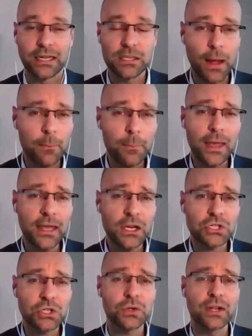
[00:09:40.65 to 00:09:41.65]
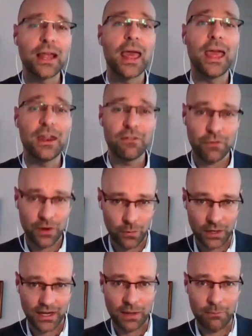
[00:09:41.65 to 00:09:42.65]
It's about making sure that
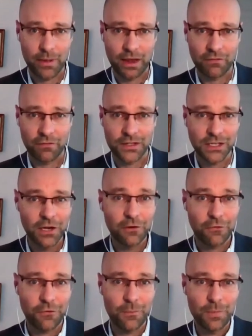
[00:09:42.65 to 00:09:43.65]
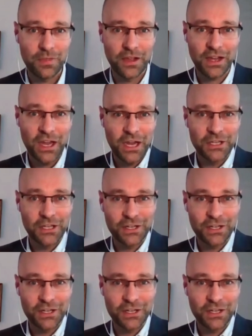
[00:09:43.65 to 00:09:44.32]
everyone can benefit from the